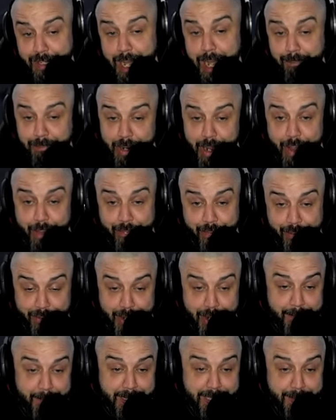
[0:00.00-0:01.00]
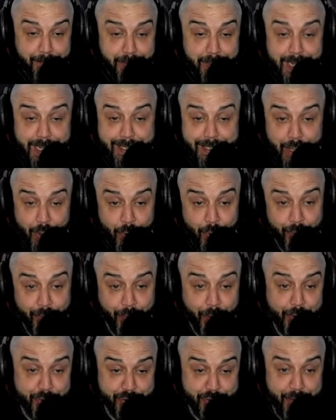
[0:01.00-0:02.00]
I'm not the dummy that played the old
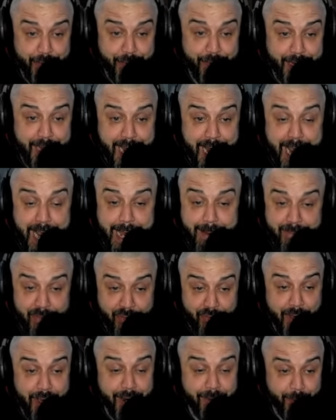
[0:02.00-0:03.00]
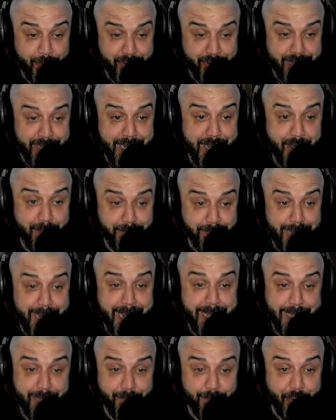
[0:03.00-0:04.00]
version of the game and thought it was the
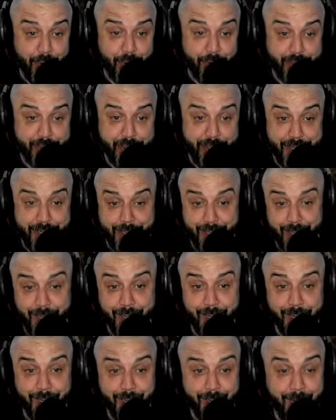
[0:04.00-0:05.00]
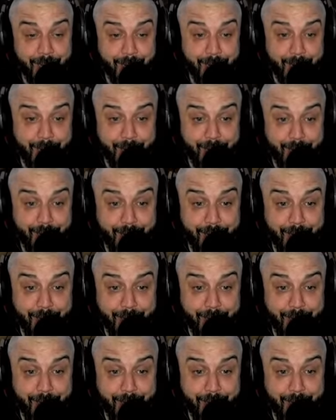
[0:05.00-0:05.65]
updated version. Huh?